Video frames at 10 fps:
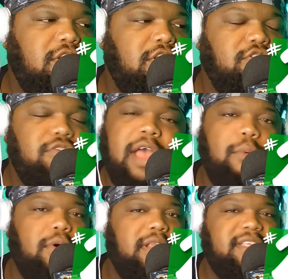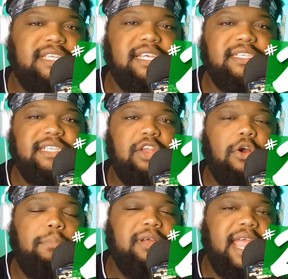do not want to season
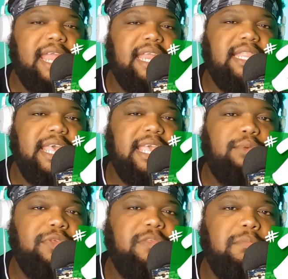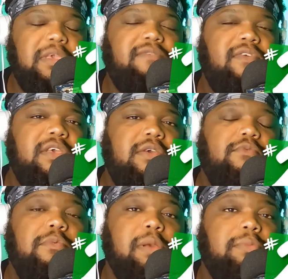or put anything with the beef.
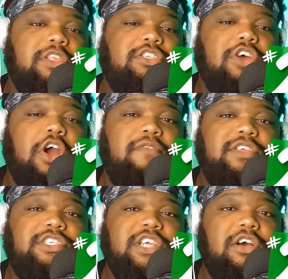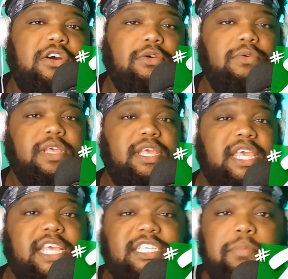Remember, the star of the show
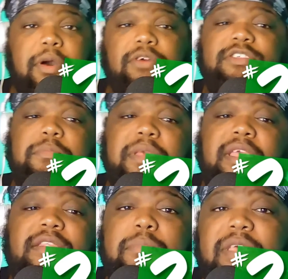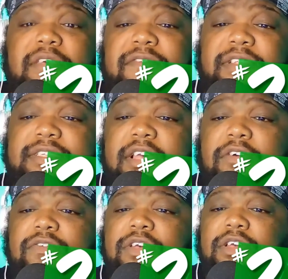is supposed to be the beef
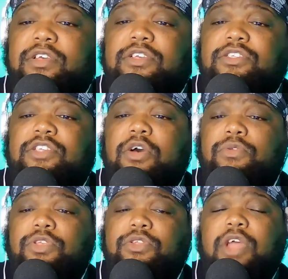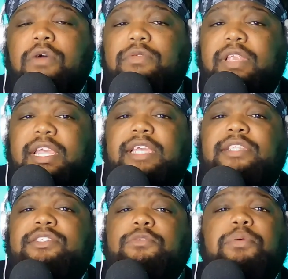itself. So you don't
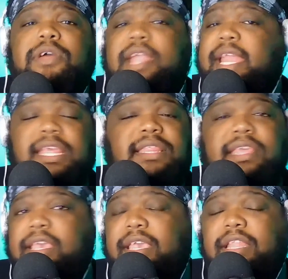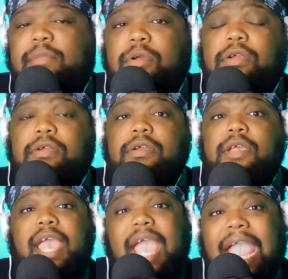need to put anything in the burger.
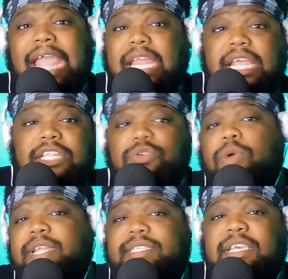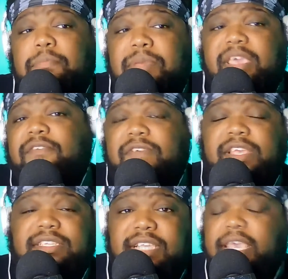80-20 beef
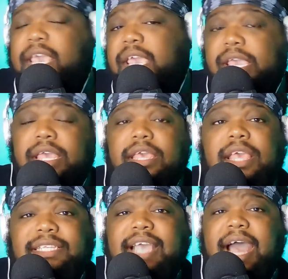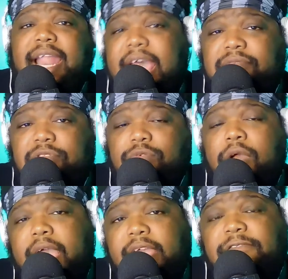is the key. It's got to have the
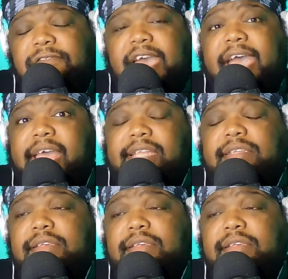right fat